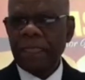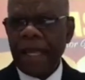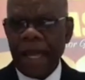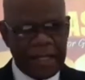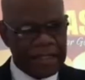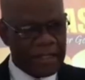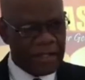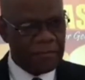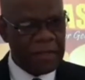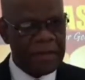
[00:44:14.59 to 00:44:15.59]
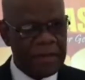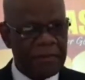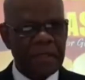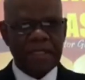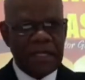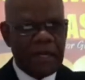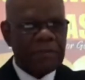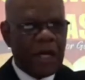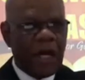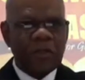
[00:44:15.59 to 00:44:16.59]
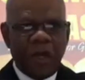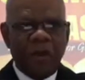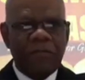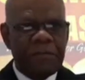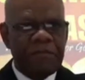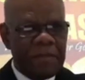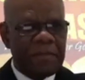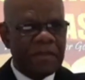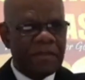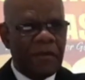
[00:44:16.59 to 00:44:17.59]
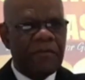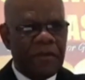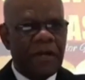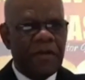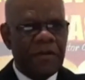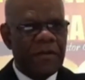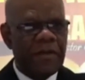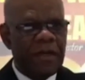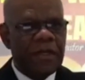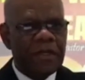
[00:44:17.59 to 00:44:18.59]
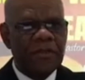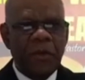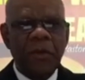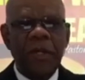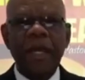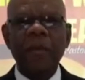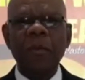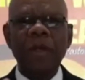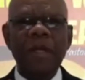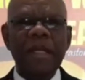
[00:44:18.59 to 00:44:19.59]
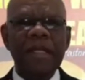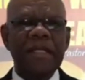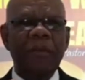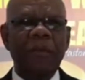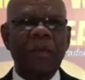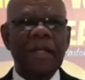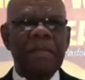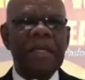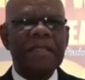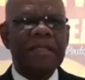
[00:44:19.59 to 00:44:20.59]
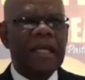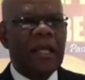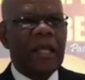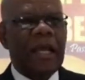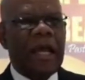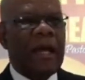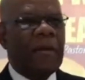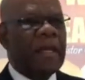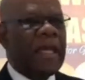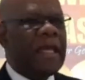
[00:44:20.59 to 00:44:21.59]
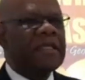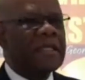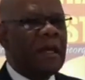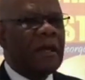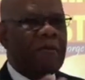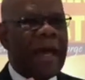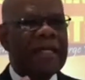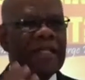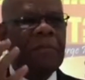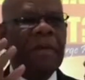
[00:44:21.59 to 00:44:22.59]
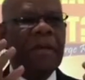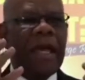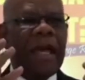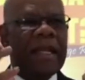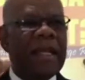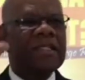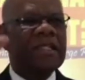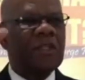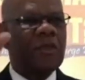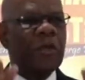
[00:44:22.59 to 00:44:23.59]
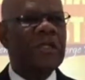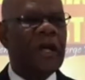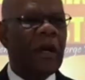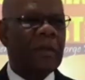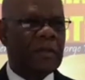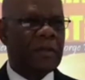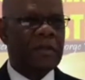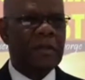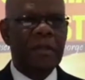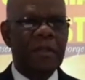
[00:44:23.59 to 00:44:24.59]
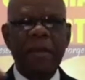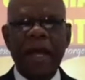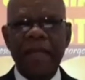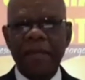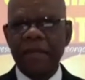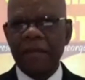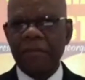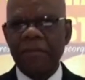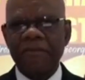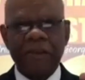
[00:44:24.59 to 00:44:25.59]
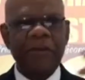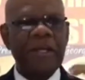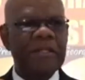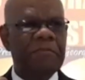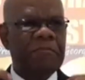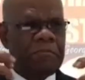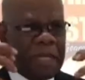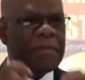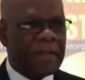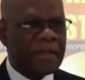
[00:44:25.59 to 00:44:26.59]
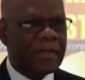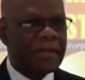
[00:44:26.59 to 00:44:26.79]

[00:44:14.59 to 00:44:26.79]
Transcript: And the peoples, it comes out of the peoples of the earth. So what it means, kings rise up and kings are torn down by various peoples.